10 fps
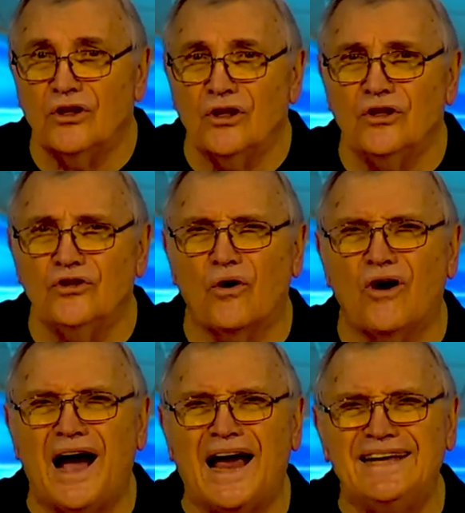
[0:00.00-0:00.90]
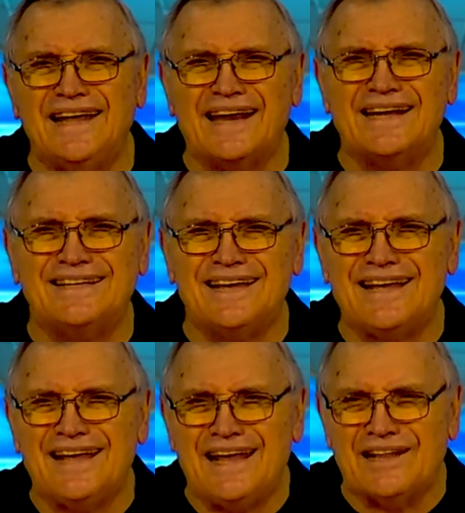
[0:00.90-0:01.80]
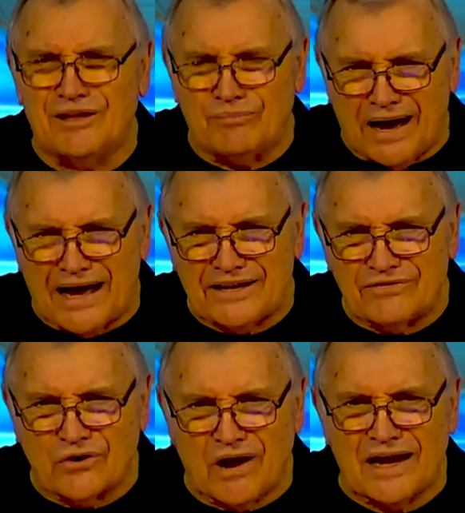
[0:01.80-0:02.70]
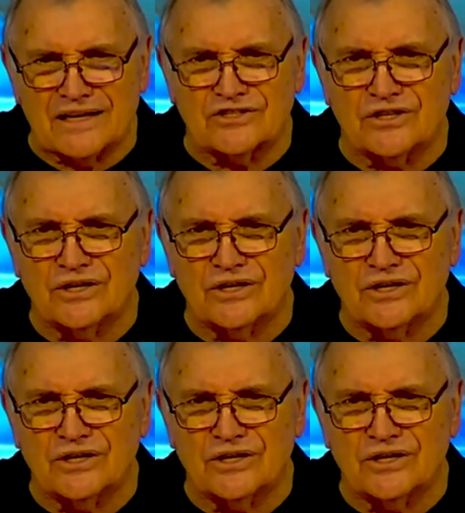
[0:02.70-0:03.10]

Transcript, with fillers: your identity in the body of Christ